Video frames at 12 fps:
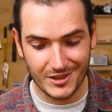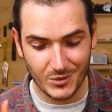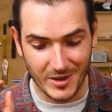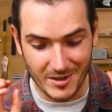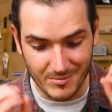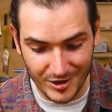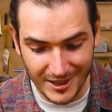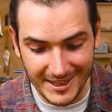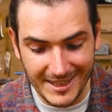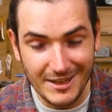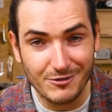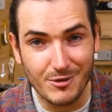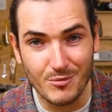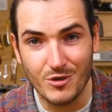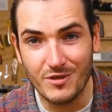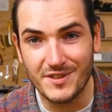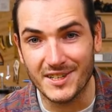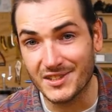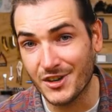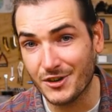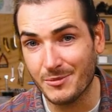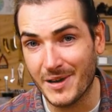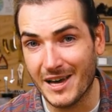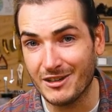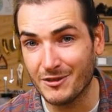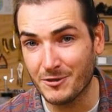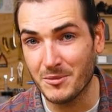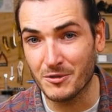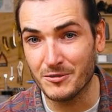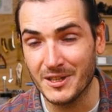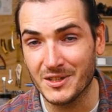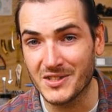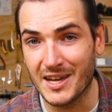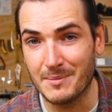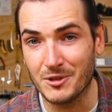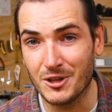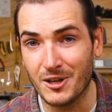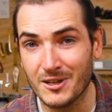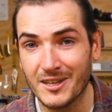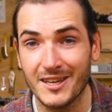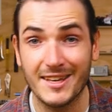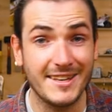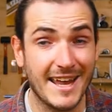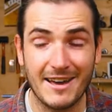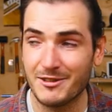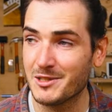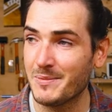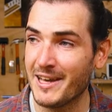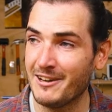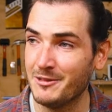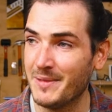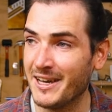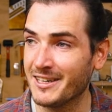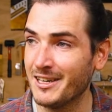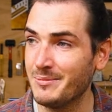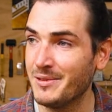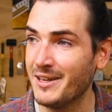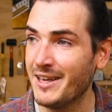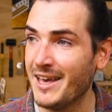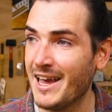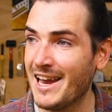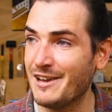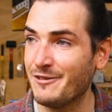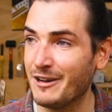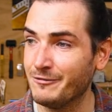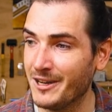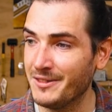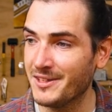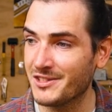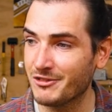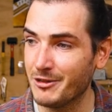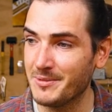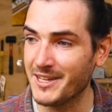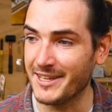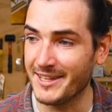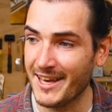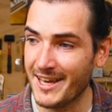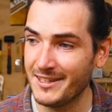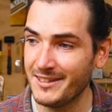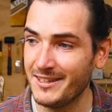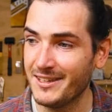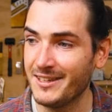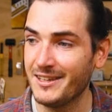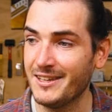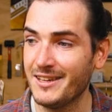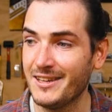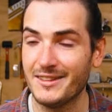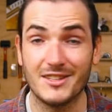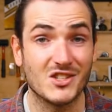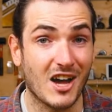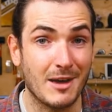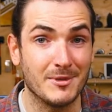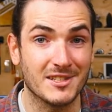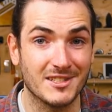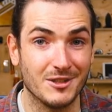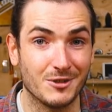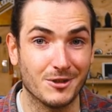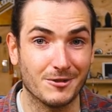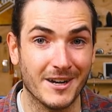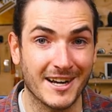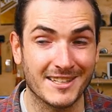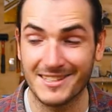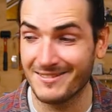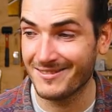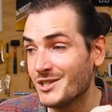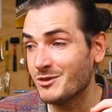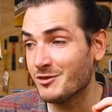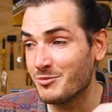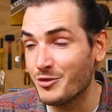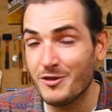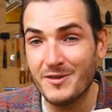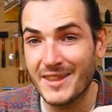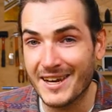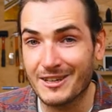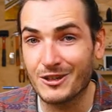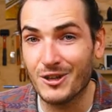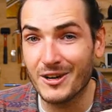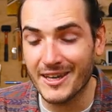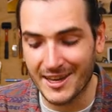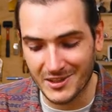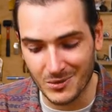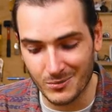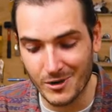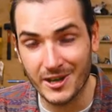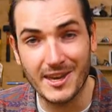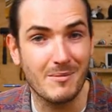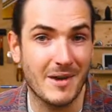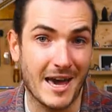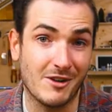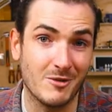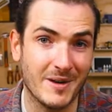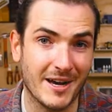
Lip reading: So we completely removed external power from the real-time clock. Now it's powered back up. And if I run the script again, the time is still correct. So we've proven that our clock has a working power